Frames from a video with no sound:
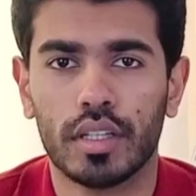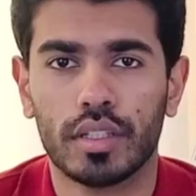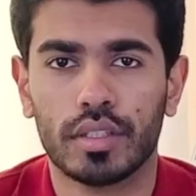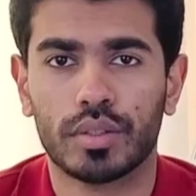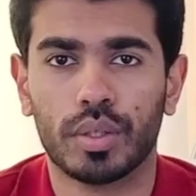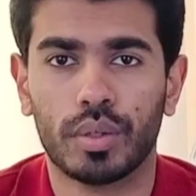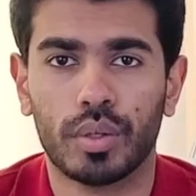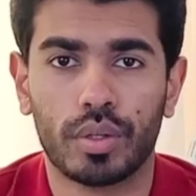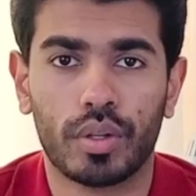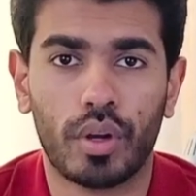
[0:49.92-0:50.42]

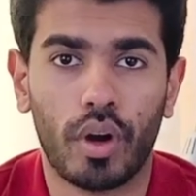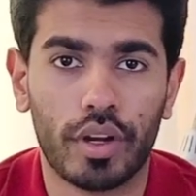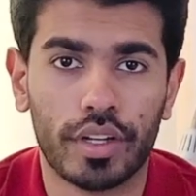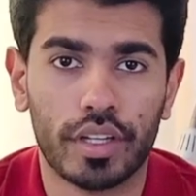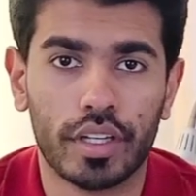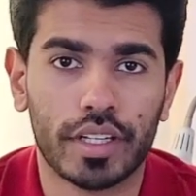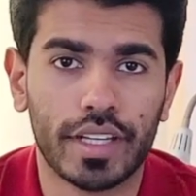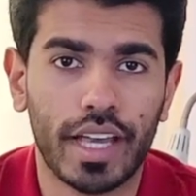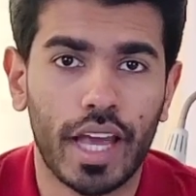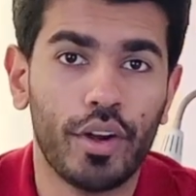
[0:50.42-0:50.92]
So
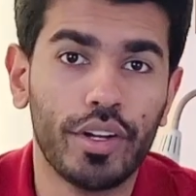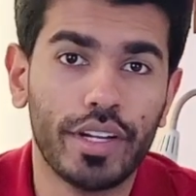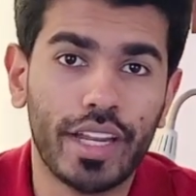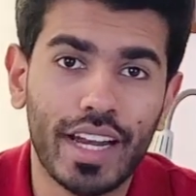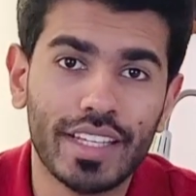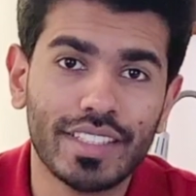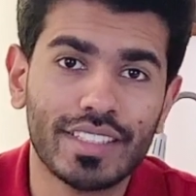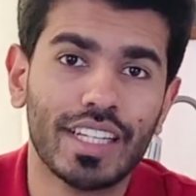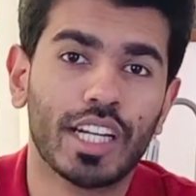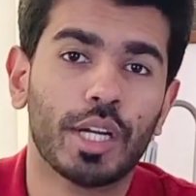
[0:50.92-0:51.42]
Conor, can you tell
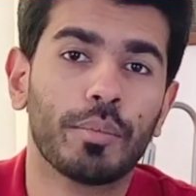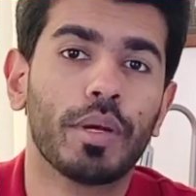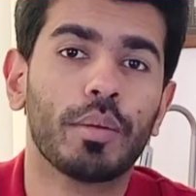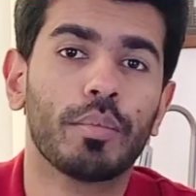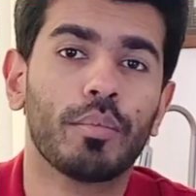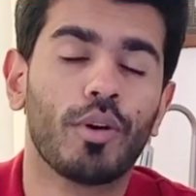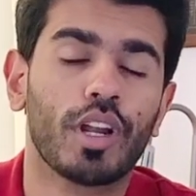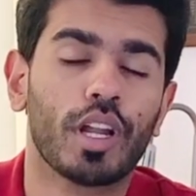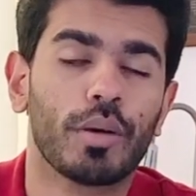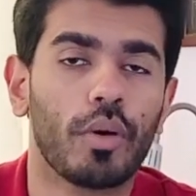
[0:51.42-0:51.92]
us a little bit
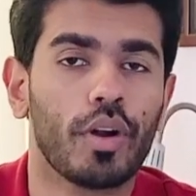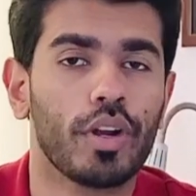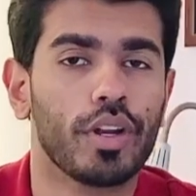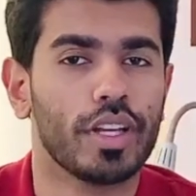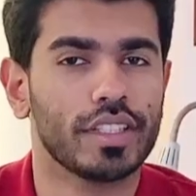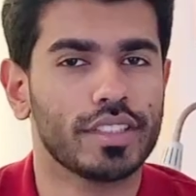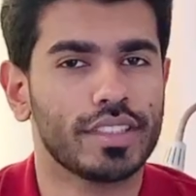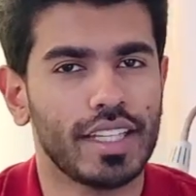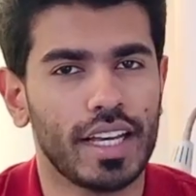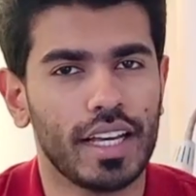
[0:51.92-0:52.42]
more about
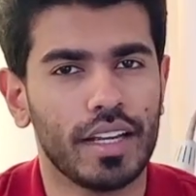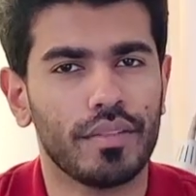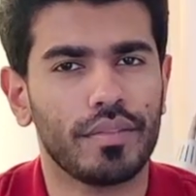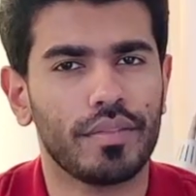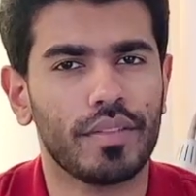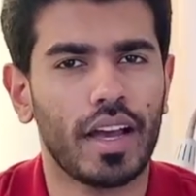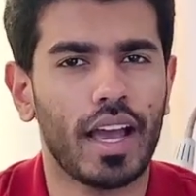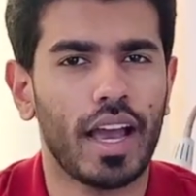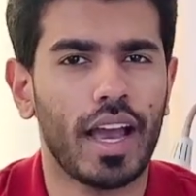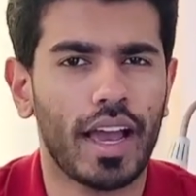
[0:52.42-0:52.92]
yourself
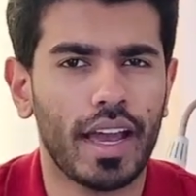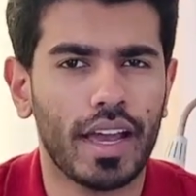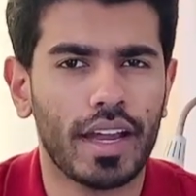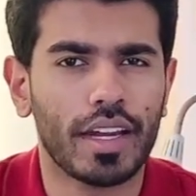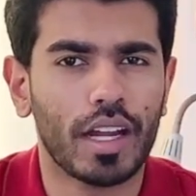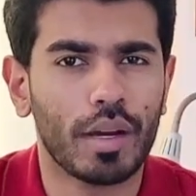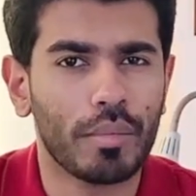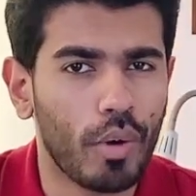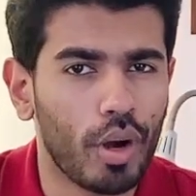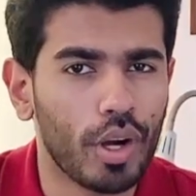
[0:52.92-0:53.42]
and
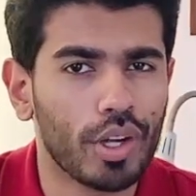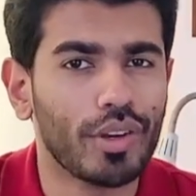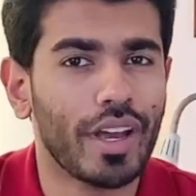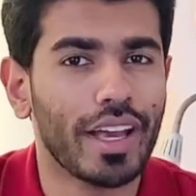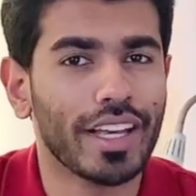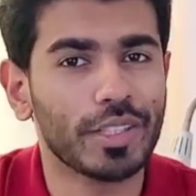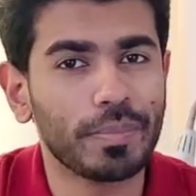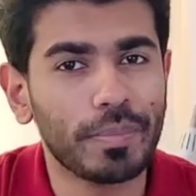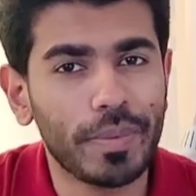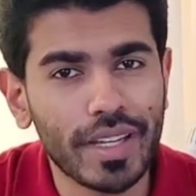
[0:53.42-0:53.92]
about your
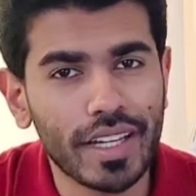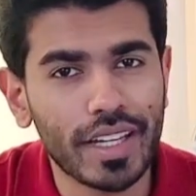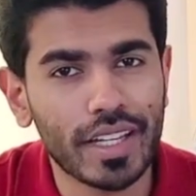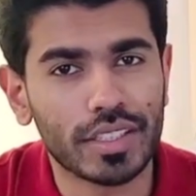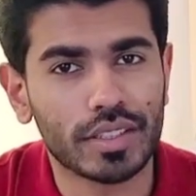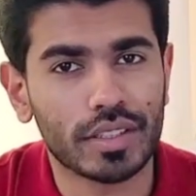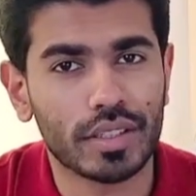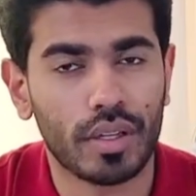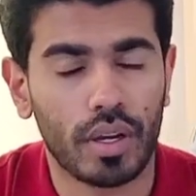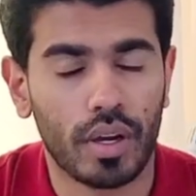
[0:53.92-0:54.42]

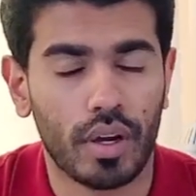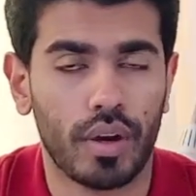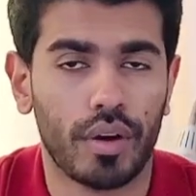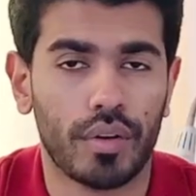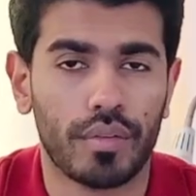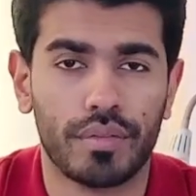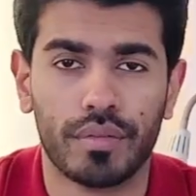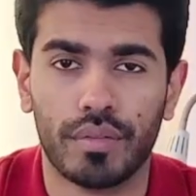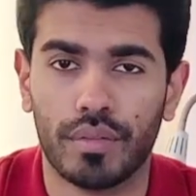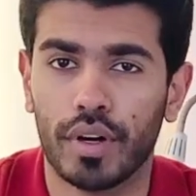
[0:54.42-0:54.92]
experience
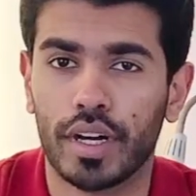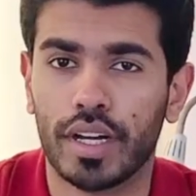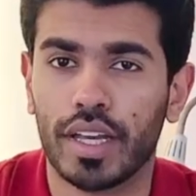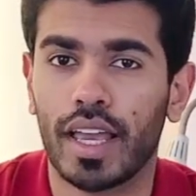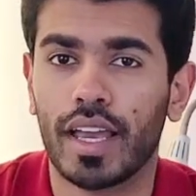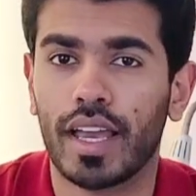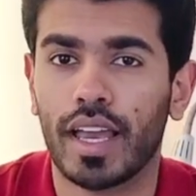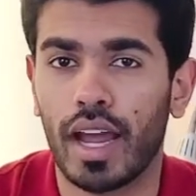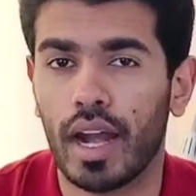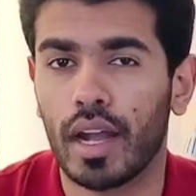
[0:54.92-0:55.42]
of
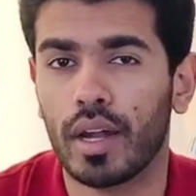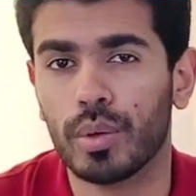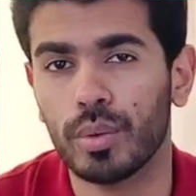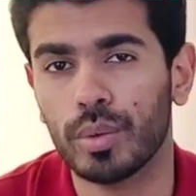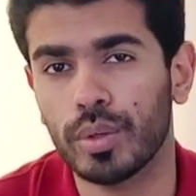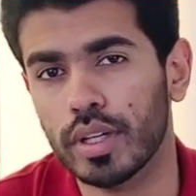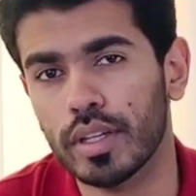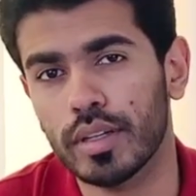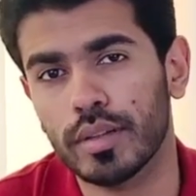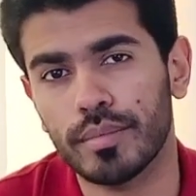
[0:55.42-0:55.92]
working at
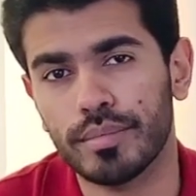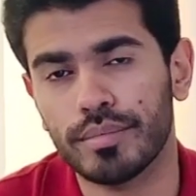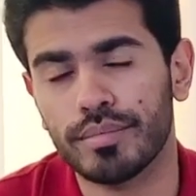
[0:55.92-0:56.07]
Google?